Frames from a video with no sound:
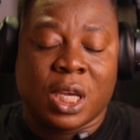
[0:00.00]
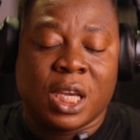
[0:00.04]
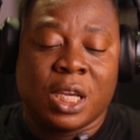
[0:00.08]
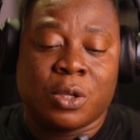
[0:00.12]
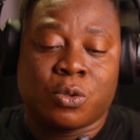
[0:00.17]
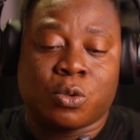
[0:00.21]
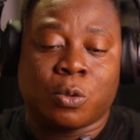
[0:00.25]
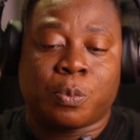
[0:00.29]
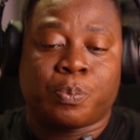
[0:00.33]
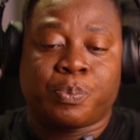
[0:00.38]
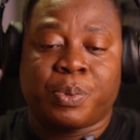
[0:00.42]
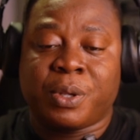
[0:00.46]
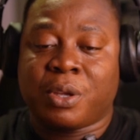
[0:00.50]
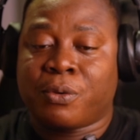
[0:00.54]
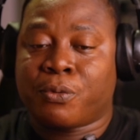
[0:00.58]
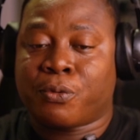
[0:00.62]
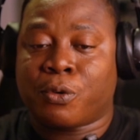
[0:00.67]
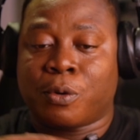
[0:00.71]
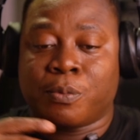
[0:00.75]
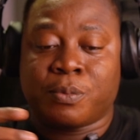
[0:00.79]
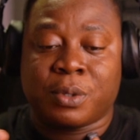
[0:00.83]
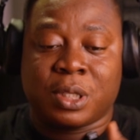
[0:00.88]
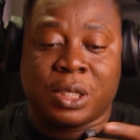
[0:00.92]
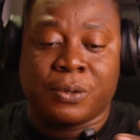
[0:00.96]
it will pick
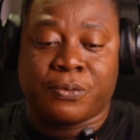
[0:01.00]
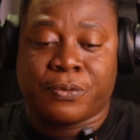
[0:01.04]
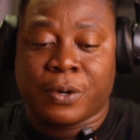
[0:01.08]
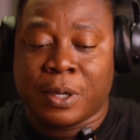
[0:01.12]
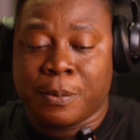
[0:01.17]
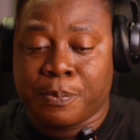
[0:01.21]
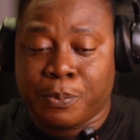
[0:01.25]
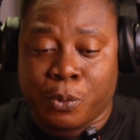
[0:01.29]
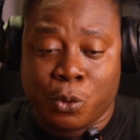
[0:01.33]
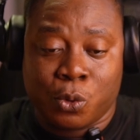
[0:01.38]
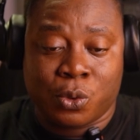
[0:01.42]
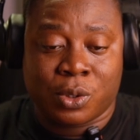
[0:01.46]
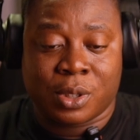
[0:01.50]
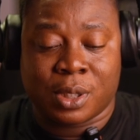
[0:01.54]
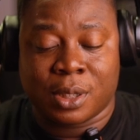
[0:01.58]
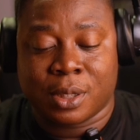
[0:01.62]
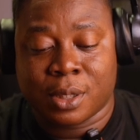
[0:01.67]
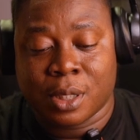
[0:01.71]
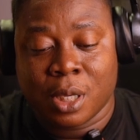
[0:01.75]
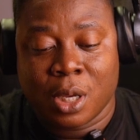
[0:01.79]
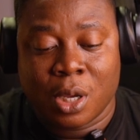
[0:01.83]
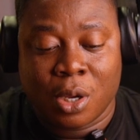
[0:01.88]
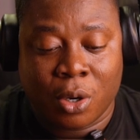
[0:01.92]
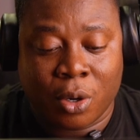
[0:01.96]
from different
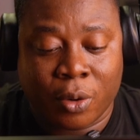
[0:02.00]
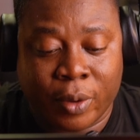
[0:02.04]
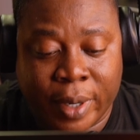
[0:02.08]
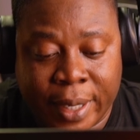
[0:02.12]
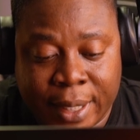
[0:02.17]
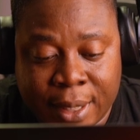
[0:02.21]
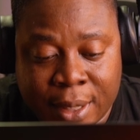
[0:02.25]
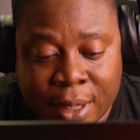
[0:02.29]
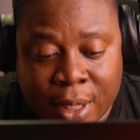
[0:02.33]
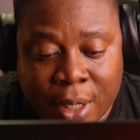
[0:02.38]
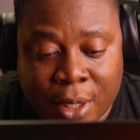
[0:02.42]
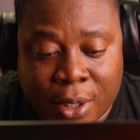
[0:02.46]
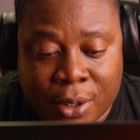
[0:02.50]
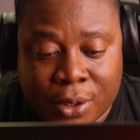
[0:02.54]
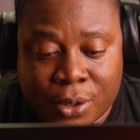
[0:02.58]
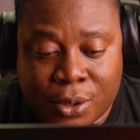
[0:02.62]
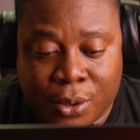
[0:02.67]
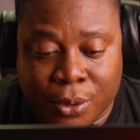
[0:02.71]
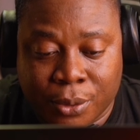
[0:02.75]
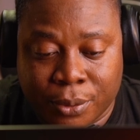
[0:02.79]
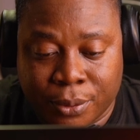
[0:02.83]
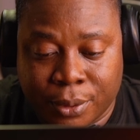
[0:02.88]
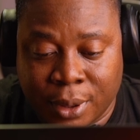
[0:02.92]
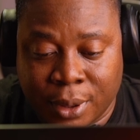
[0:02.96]
poses. All right, so